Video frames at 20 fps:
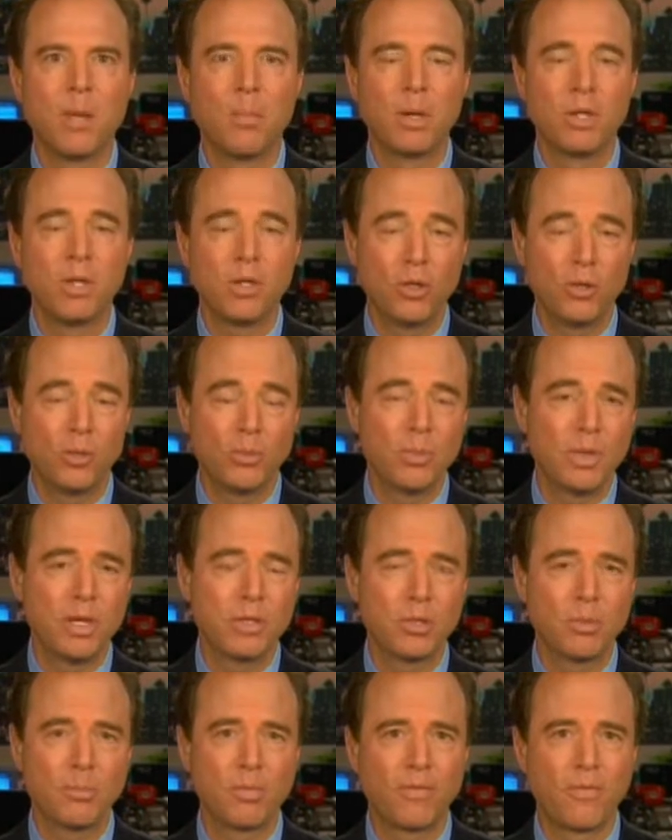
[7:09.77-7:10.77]
But you
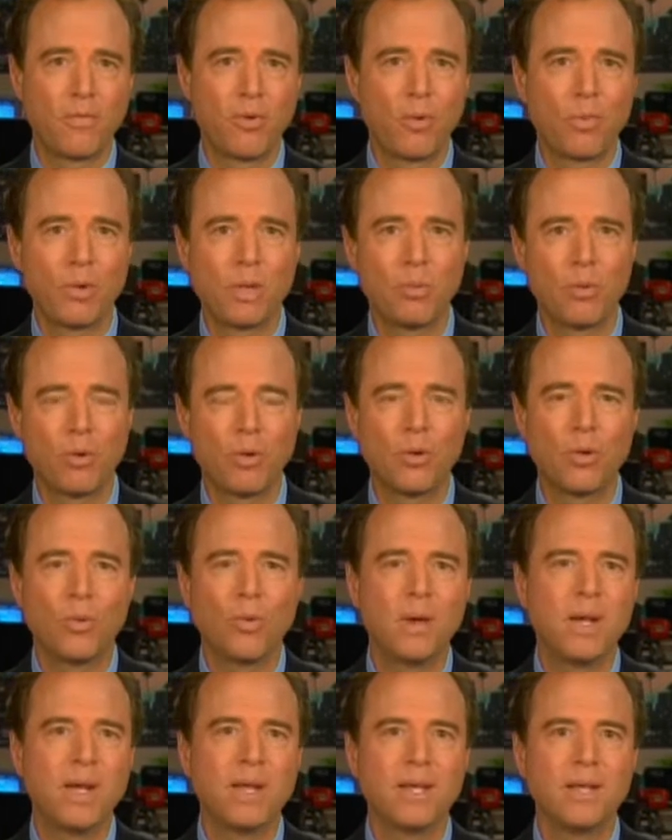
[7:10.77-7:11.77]
mentioned before we broke
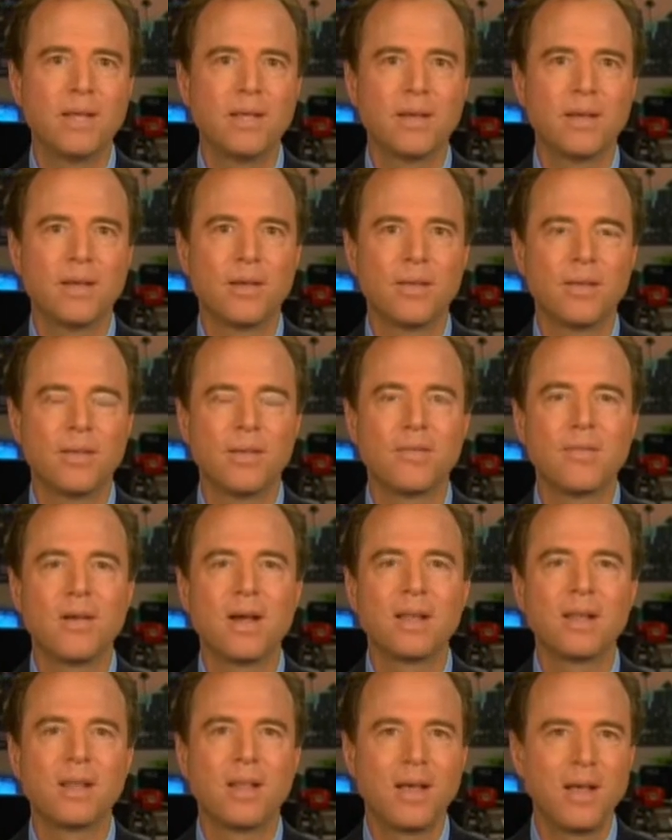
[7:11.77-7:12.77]
away the
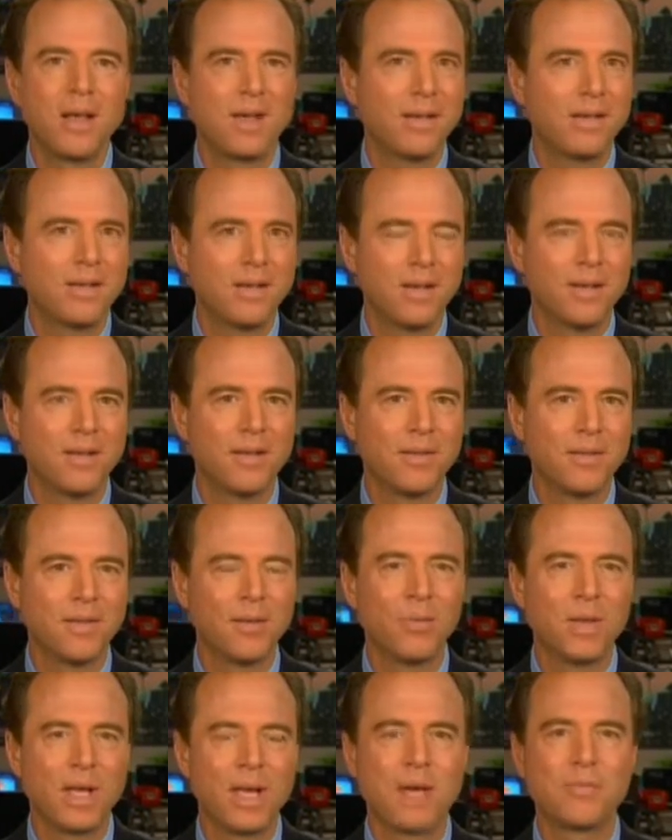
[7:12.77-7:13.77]
fine line
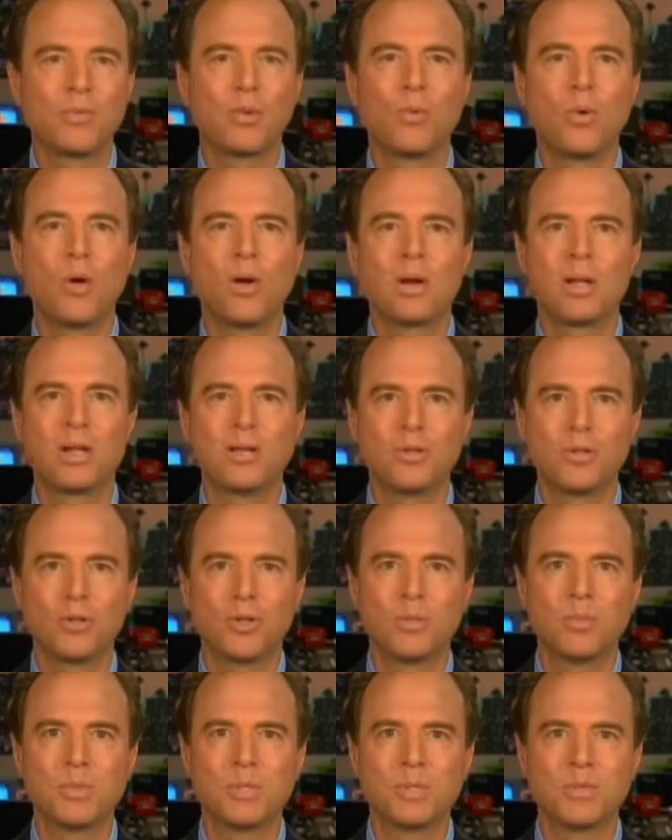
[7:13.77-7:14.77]
that we have to walk in
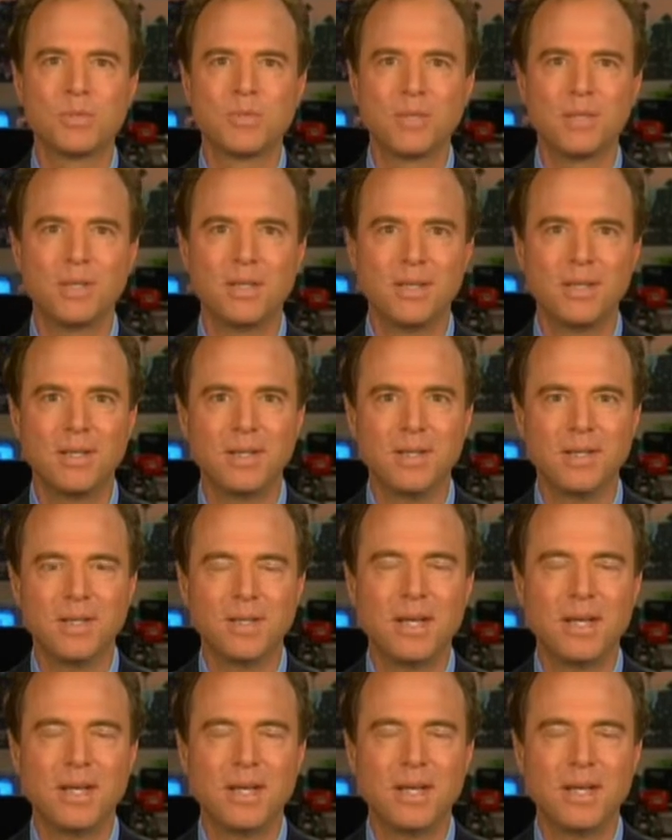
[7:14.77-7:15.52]
terms of the